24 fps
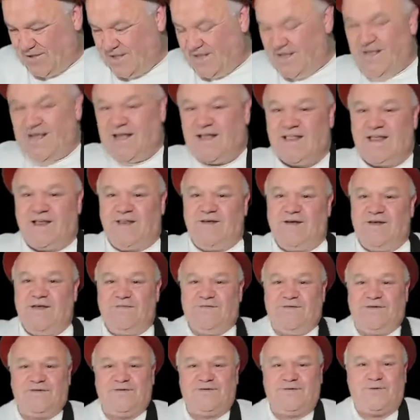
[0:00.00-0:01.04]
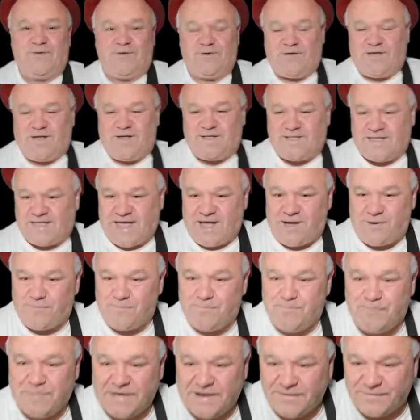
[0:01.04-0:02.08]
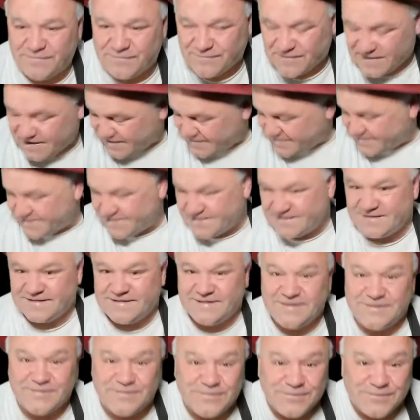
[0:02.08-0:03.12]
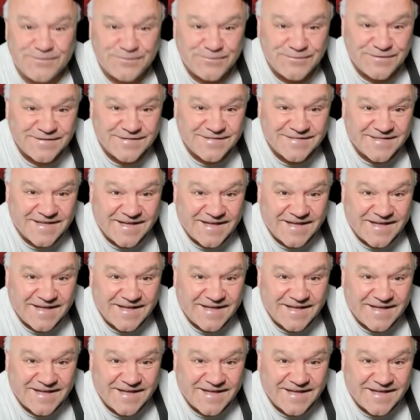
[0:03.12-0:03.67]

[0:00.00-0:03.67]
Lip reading: I don't know if you saw Count Binface, who was